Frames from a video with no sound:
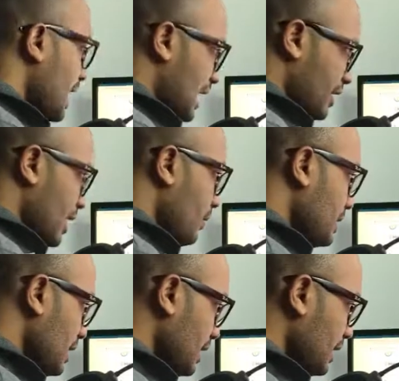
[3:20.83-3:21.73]
And here
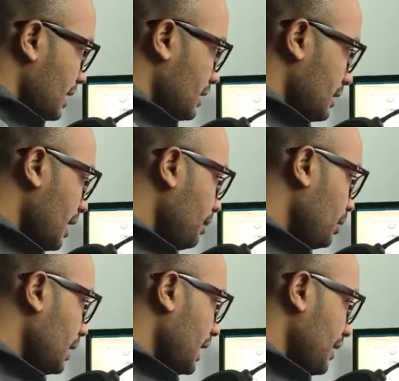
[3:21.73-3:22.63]
is an
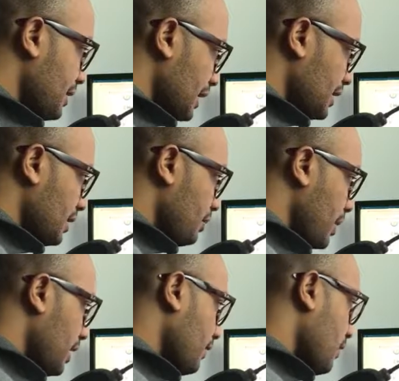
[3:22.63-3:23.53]
example here that I did
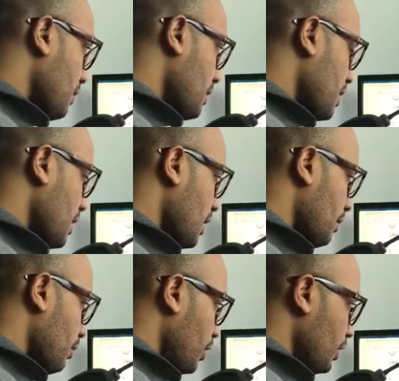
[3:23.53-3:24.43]
pick from the
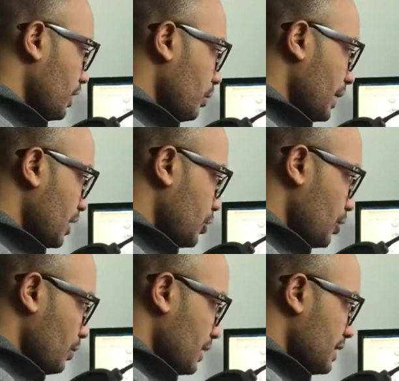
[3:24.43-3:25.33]
blog
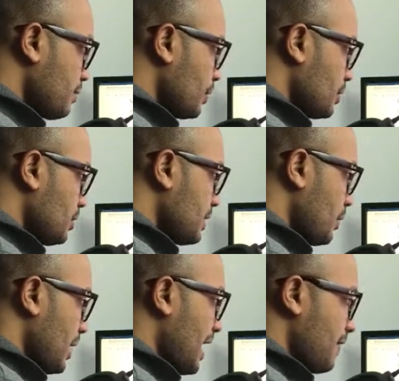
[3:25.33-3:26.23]
reassurance module. So
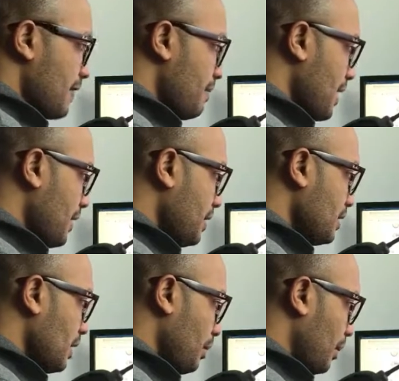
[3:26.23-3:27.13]
we have a method,
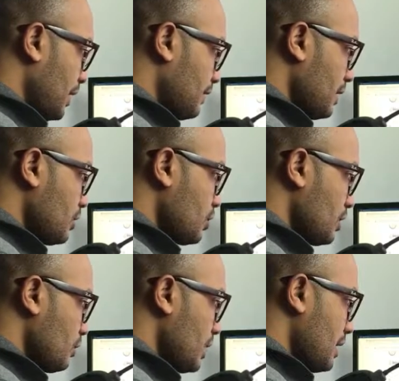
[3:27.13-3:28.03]
a public
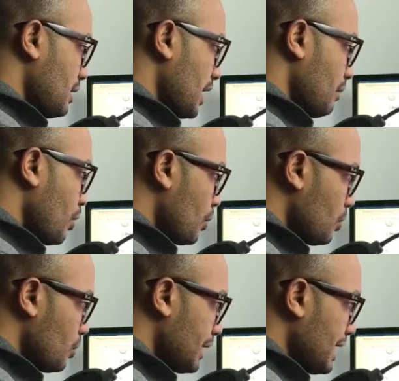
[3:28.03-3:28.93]
function with the name
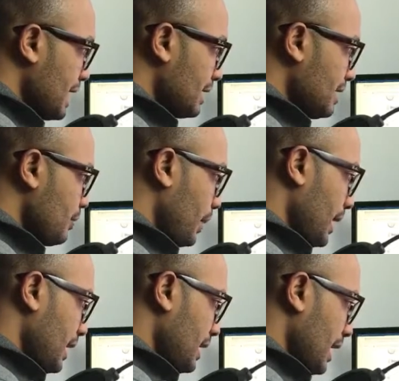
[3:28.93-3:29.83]
hook
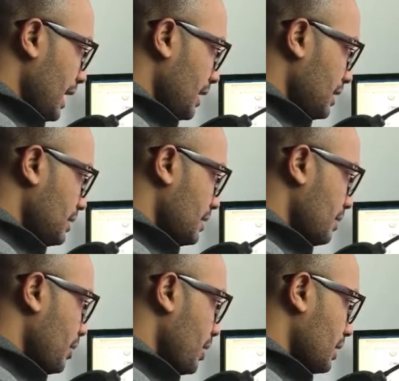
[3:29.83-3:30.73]
display, and this is the
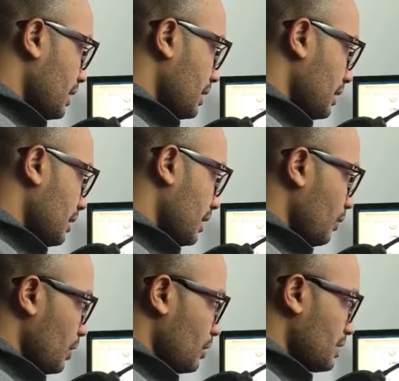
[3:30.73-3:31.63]
part that
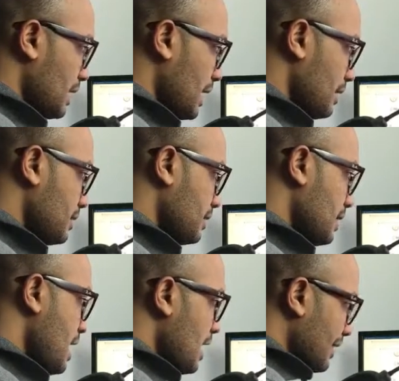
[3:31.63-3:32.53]
we could say this is
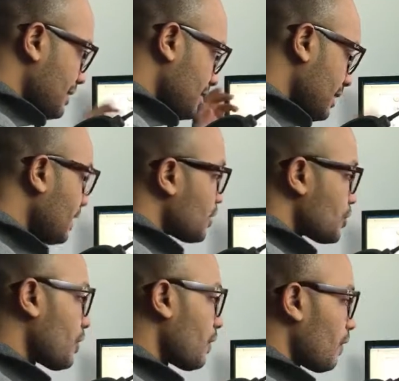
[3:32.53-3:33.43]
the
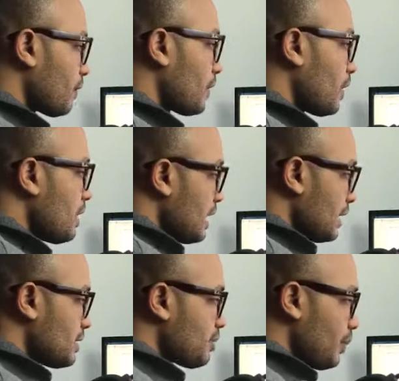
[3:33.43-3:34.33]
signature of a
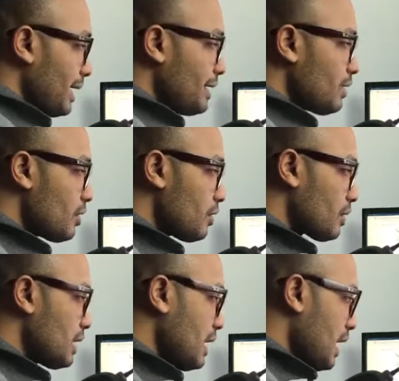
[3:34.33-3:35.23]
displaying hook,
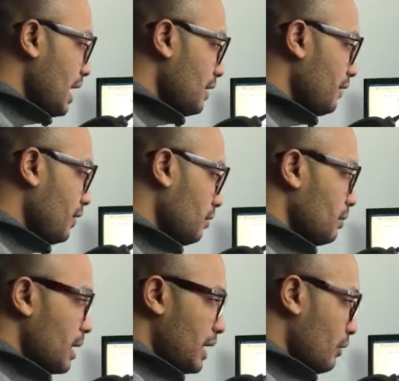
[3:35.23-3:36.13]
and followed
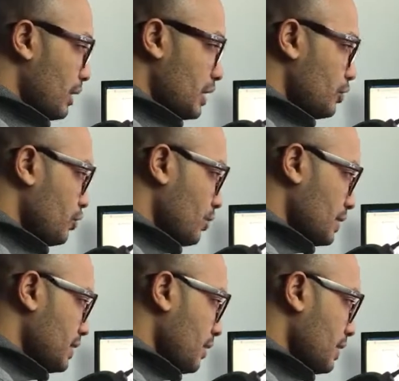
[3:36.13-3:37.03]
by
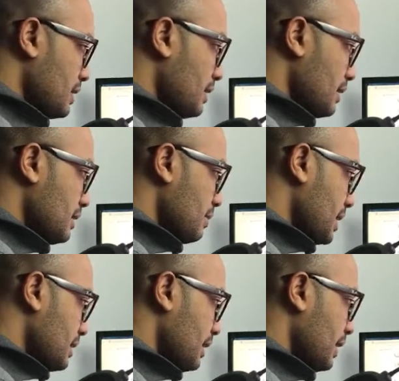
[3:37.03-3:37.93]
reassurance. So this is
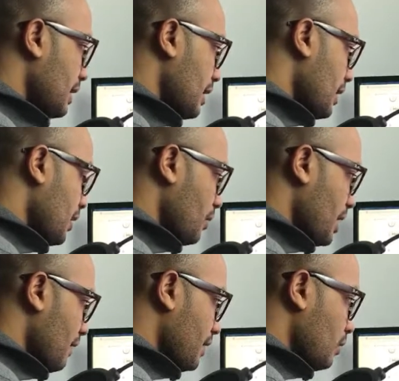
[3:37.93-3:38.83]
basically
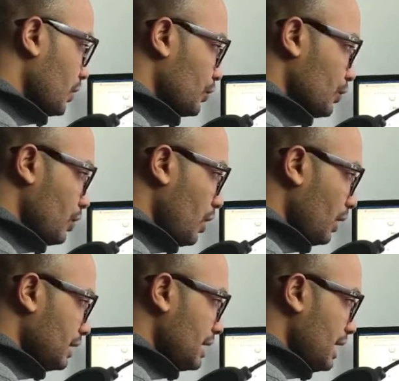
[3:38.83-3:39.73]
whatever you want to call
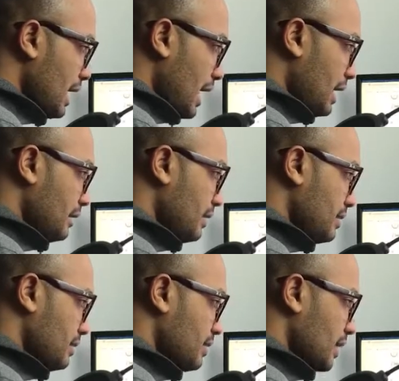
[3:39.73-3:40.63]
it, and it does
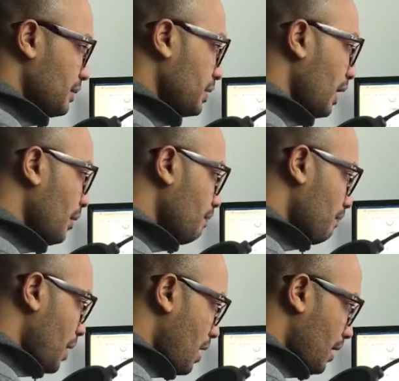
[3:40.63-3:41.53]
accept a
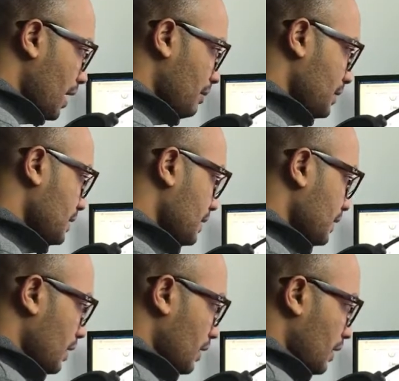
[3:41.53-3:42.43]
params
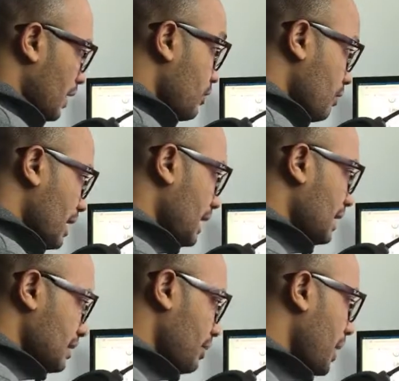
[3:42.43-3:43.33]
array
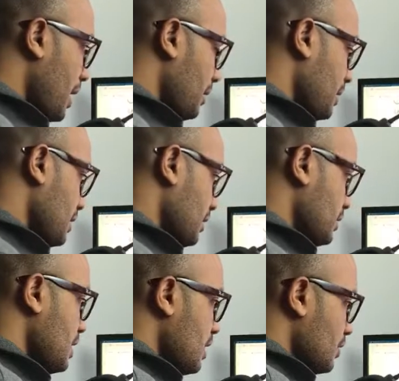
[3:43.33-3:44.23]
has a parameter.
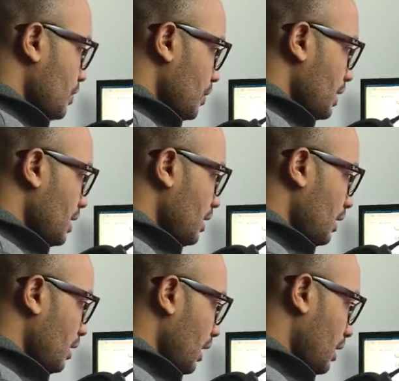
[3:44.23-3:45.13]
So here
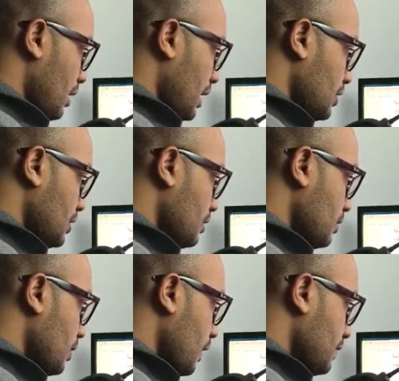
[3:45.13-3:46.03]
I just
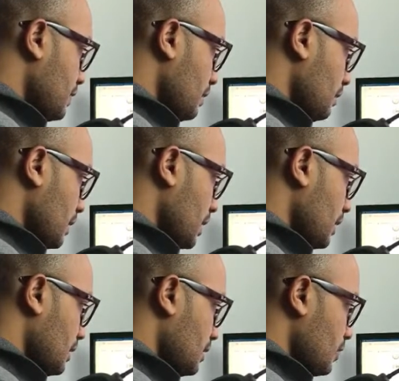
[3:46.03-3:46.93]
took off some
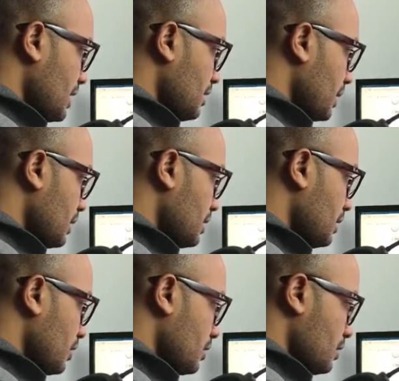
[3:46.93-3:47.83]
treatment
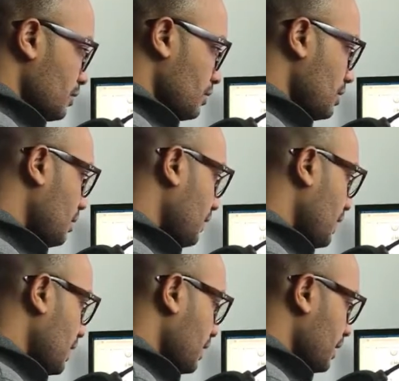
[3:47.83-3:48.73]
just to
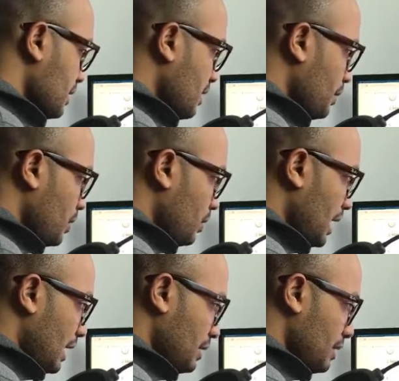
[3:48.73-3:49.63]
simplify the example,
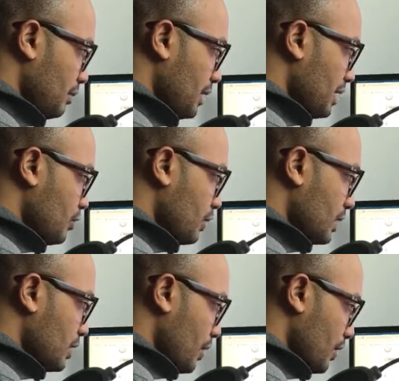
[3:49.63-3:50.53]
and it simply does
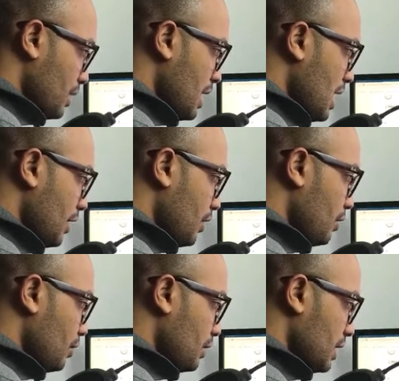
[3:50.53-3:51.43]
return the
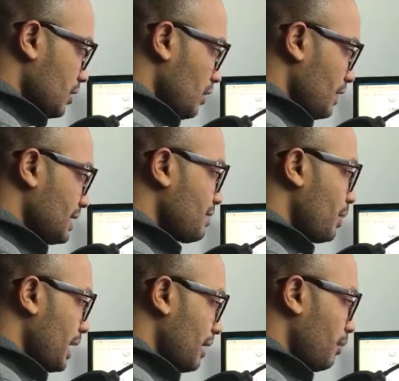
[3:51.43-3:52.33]
content of
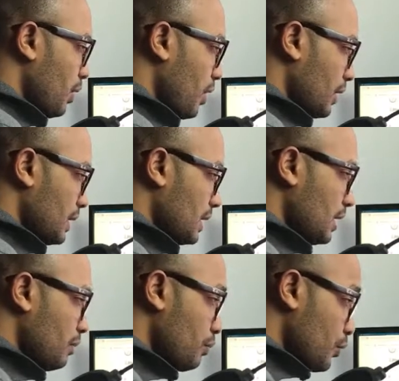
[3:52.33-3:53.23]
display block
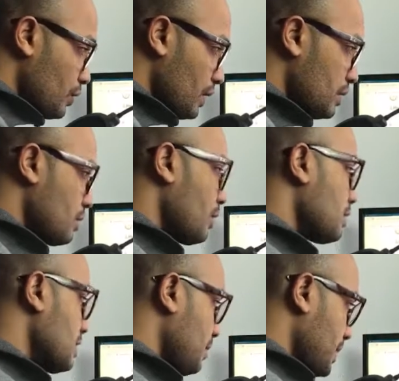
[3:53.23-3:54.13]

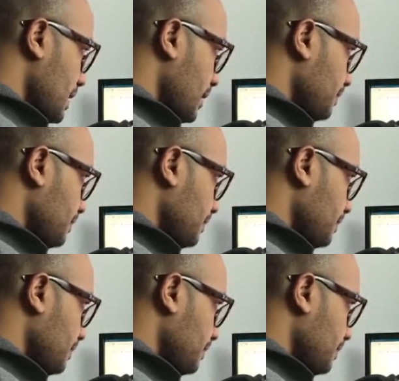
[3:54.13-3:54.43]
product.tibia.